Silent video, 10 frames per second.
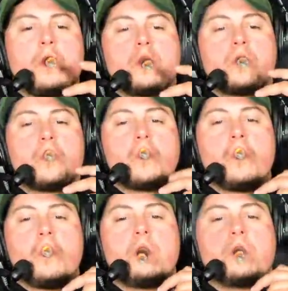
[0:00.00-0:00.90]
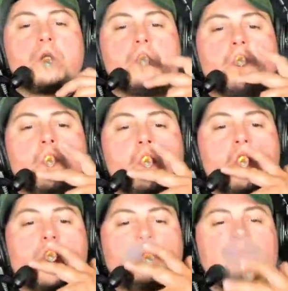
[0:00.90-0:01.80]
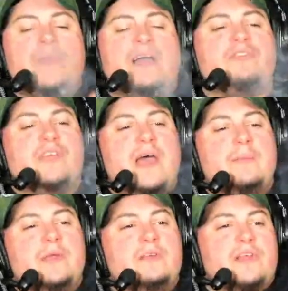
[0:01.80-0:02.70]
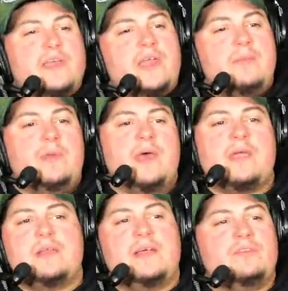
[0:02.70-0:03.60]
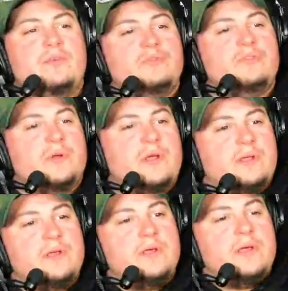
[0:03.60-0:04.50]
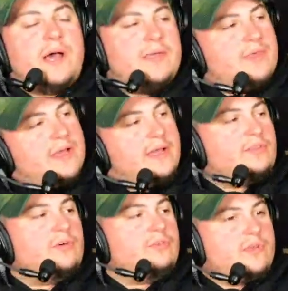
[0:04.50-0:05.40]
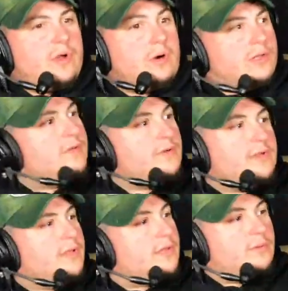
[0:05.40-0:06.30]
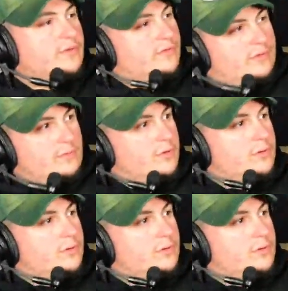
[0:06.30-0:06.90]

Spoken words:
Actually, yeah, because I came back and I told you what I think I had told you, like, oh, Oliva, and like you knew,